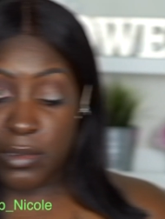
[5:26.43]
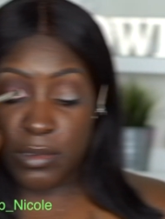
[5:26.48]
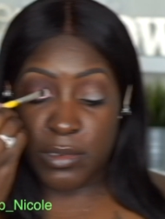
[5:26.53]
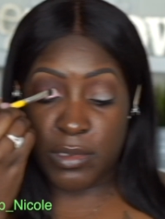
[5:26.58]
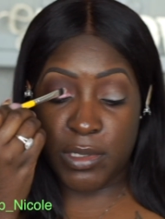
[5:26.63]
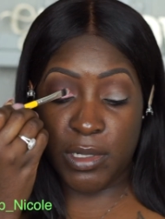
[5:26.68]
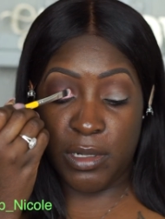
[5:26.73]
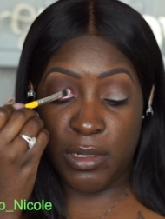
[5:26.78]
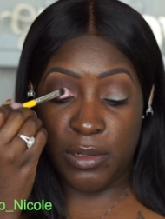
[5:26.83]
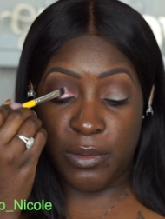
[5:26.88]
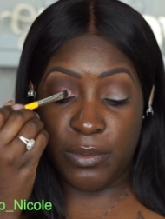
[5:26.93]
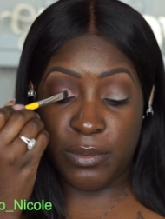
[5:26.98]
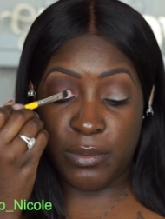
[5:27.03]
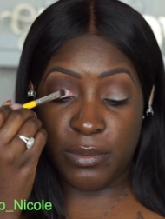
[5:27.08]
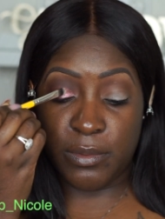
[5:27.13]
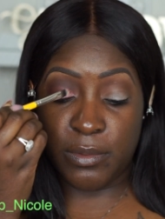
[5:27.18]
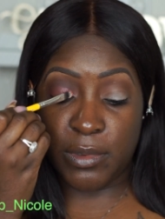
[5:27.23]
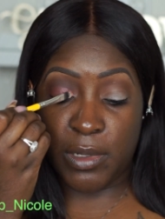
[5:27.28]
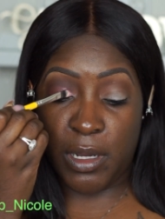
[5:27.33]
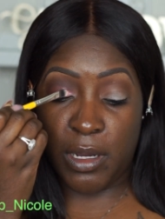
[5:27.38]
So
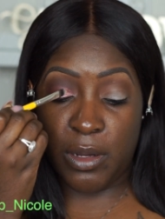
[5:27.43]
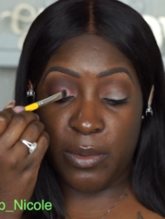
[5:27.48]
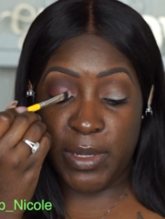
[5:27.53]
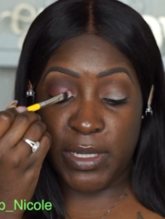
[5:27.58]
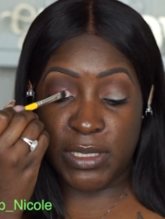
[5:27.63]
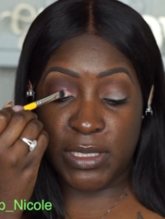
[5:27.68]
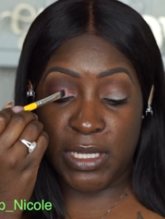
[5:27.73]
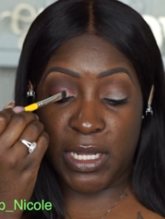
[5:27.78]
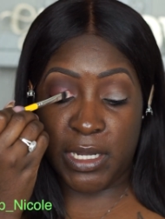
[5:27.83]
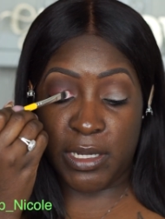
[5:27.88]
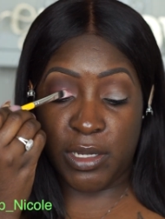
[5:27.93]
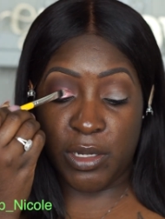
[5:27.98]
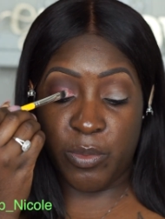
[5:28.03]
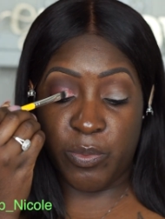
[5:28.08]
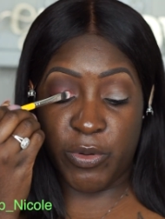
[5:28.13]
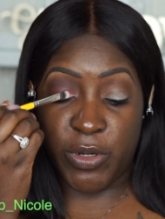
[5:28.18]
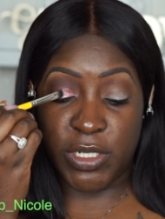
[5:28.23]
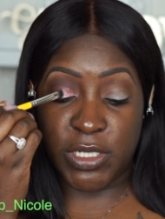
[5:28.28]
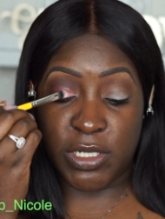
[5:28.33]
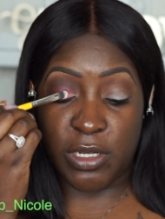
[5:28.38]
always knock your
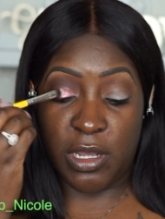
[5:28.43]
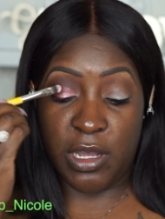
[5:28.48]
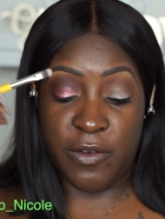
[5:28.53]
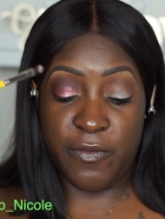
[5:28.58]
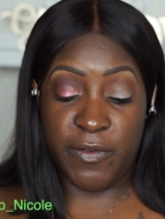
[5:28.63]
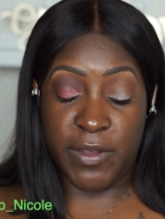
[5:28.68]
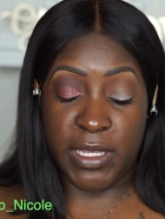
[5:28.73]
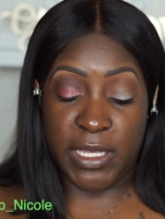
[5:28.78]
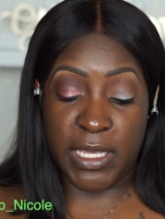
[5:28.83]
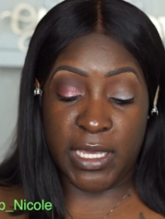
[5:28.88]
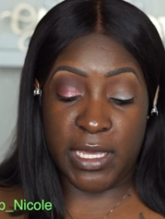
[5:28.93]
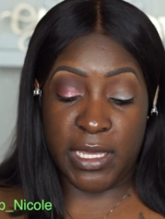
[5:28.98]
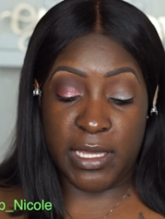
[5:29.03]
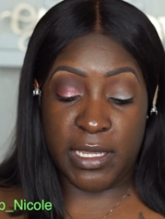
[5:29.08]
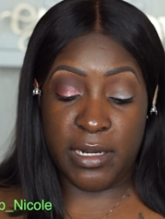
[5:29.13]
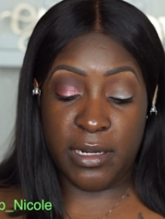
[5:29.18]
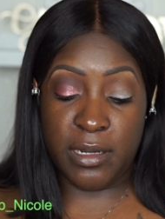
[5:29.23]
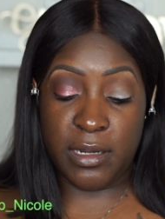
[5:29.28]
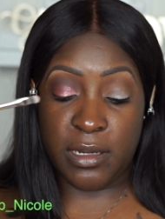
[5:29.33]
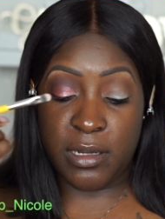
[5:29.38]
brush off
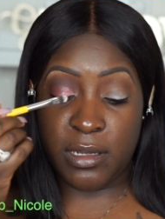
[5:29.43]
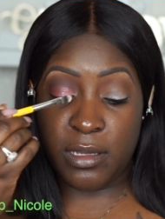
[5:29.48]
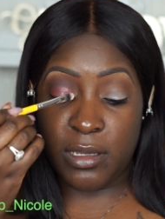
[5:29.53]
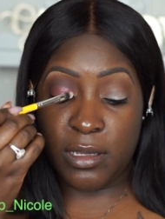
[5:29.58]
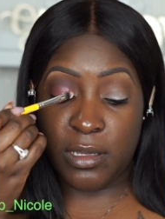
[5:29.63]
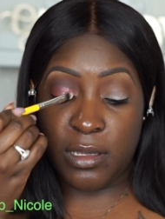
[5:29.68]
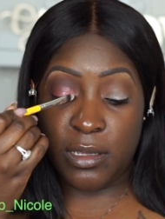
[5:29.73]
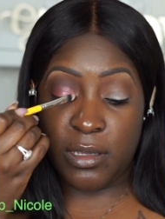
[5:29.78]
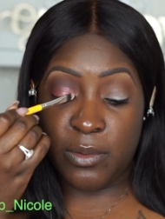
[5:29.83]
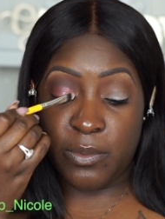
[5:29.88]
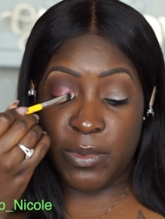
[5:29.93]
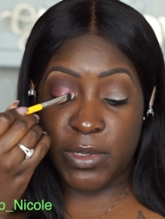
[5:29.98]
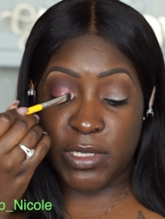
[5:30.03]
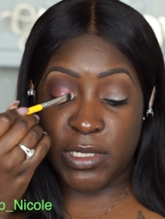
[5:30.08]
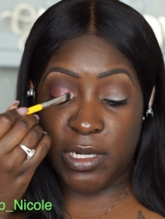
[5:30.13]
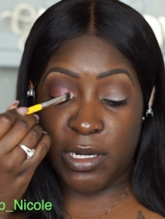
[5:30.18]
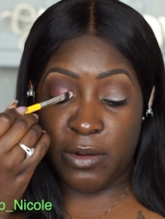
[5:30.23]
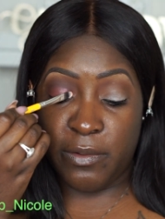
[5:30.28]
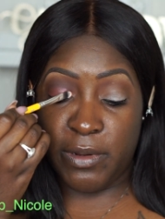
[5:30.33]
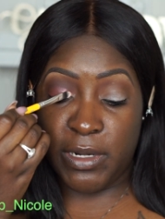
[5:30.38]
again,
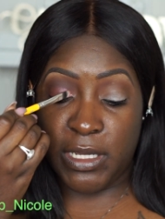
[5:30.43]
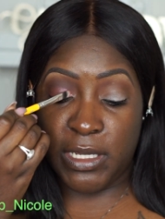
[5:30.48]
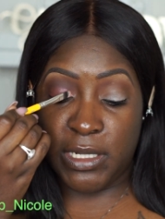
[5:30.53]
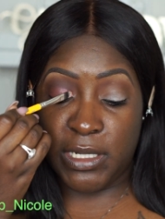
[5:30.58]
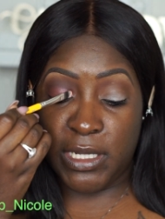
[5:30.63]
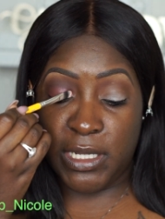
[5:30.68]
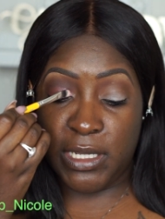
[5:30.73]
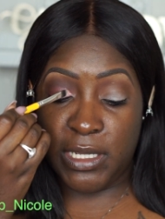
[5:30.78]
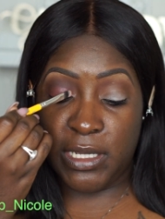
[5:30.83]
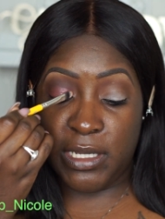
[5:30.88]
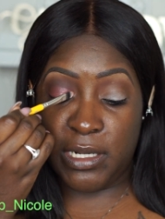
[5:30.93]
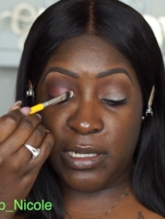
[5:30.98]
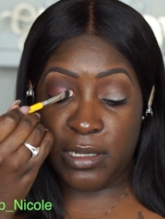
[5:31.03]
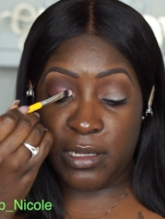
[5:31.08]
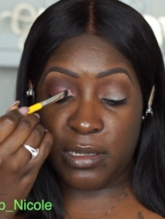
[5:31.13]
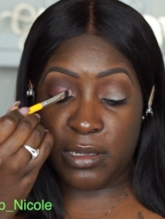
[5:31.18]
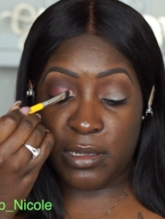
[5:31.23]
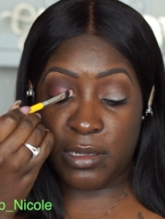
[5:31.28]
which I already did.